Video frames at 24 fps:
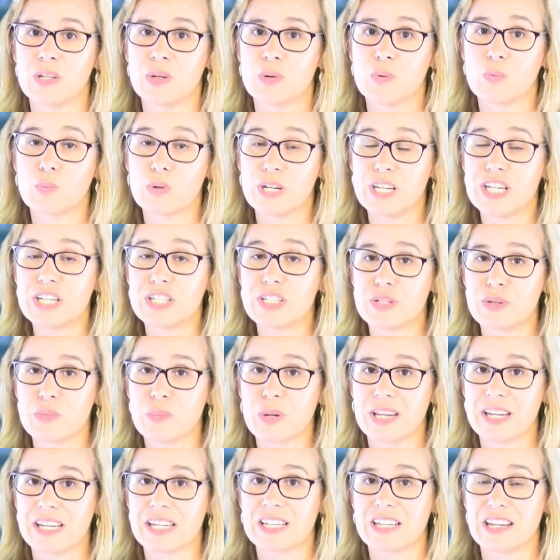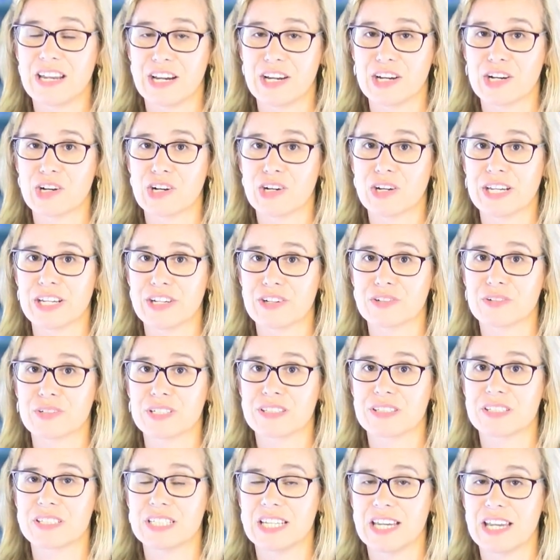When you make an error
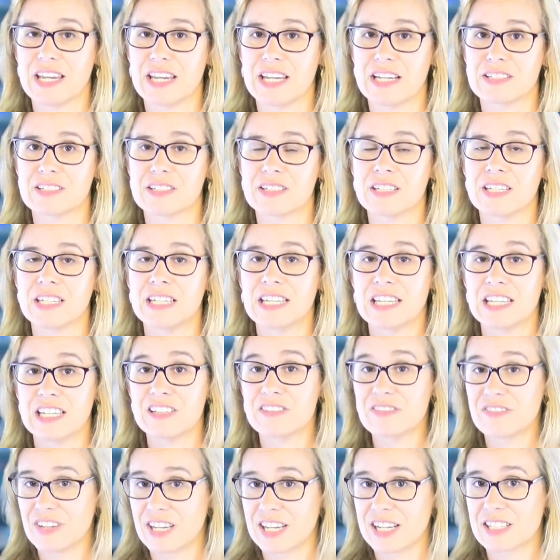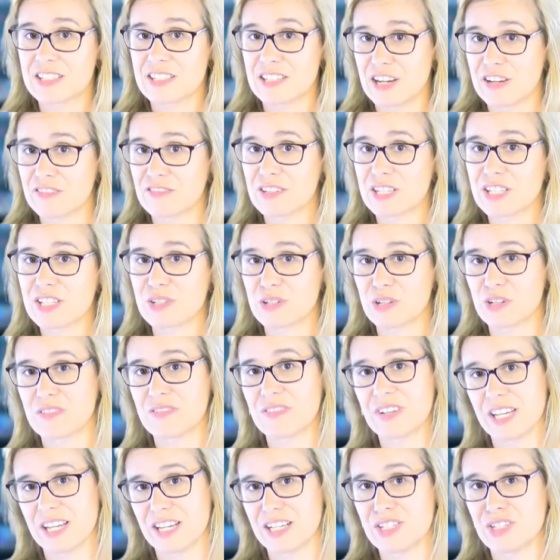entering the date, it affects every
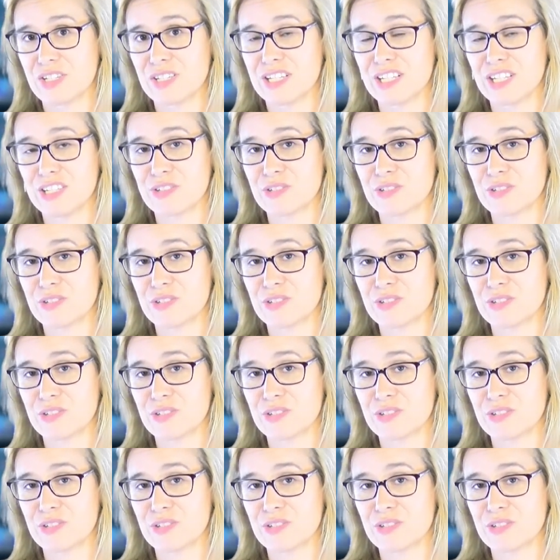certification in